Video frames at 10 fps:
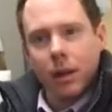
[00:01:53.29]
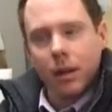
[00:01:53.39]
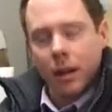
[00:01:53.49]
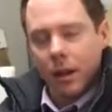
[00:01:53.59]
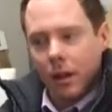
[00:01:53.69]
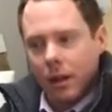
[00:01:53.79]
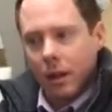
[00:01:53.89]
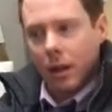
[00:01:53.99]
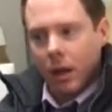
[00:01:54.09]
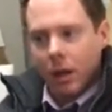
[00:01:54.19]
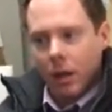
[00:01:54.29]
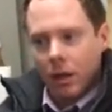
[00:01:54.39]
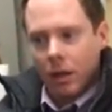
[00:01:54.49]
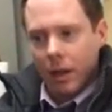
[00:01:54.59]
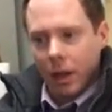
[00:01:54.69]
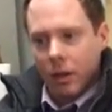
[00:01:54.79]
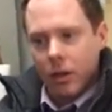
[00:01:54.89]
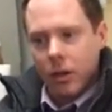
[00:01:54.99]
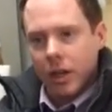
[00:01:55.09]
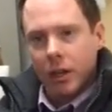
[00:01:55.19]
I think
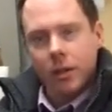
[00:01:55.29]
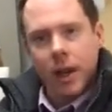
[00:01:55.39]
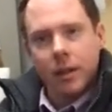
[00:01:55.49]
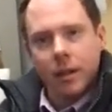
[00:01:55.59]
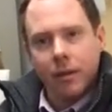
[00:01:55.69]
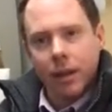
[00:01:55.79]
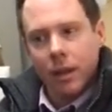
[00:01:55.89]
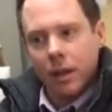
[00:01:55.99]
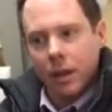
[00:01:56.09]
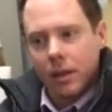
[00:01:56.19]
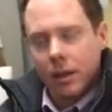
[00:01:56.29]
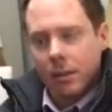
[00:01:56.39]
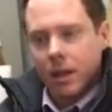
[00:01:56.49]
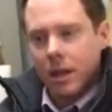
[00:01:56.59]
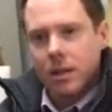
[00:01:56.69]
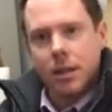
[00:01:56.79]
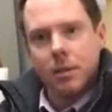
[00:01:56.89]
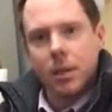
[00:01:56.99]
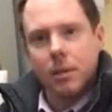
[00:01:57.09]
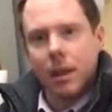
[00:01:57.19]
encouraging creativity, that's something that
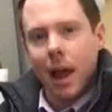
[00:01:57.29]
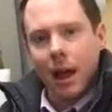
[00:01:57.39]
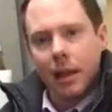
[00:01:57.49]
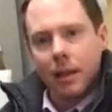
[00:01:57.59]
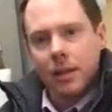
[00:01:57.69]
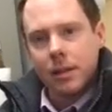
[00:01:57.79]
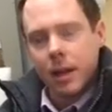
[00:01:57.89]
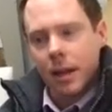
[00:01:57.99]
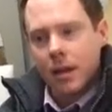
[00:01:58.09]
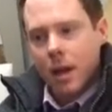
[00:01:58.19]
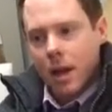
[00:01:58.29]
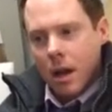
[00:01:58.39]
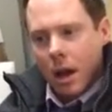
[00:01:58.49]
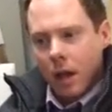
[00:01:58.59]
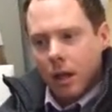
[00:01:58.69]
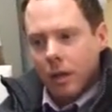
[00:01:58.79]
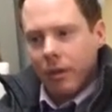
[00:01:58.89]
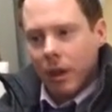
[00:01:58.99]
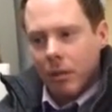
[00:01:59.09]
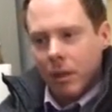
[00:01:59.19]
seems to be lacking these days.
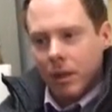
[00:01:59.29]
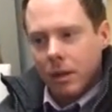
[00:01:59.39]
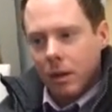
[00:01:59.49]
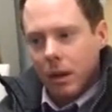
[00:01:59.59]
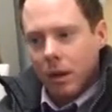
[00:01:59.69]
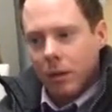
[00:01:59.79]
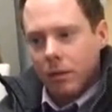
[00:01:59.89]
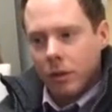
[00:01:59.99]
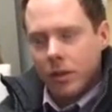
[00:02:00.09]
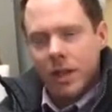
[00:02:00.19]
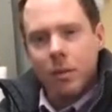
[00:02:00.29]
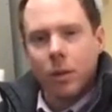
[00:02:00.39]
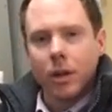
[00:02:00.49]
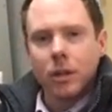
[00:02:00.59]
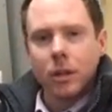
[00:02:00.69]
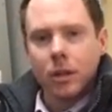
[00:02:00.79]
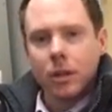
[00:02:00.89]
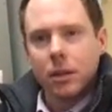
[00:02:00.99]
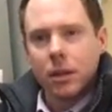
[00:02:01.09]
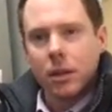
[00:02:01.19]
Development of good teamwork
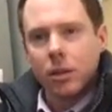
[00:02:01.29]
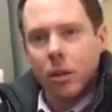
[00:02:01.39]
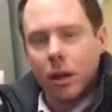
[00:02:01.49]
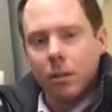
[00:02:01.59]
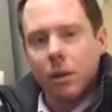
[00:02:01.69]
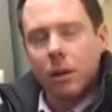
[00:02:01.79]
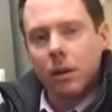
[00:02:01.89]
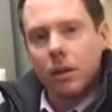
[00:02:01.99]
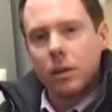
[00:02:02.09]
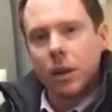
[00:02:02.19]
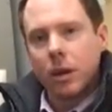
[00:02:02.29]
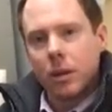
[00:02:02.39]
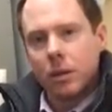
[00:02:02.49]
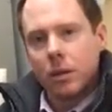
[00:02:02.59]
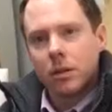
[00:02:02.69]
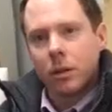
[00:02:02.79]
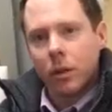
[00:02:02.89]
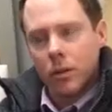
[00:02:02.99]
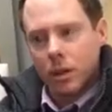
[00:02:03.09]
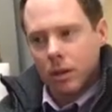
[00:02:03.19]
skills is quite important as well. So
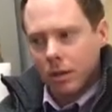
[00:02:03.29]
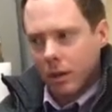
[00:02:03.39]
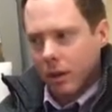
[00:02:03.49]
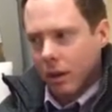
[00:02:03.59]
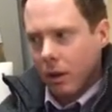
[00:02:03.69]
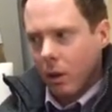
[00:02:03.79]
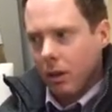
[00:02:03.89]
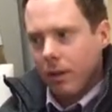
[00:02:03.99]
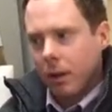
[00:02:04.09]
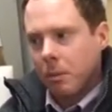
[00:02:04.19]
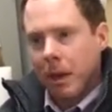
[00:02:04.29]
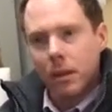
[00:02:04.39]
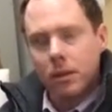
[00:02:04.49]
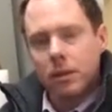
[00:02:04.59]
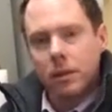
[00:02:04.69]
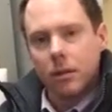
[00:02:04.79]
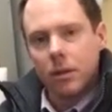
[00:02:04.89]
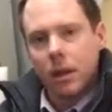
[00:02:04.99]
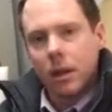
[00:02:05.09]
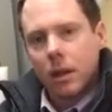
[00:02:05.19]
those are sort of the core fundamentals of
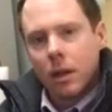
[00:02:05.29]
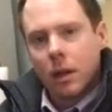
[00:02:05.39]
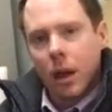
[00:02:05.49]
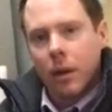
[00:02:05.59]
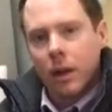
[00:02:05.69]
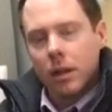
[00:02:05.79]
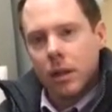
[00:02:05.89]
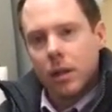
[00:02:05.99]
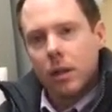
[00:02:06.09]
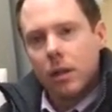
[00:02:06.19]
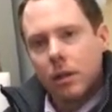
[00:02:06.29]
how I teach.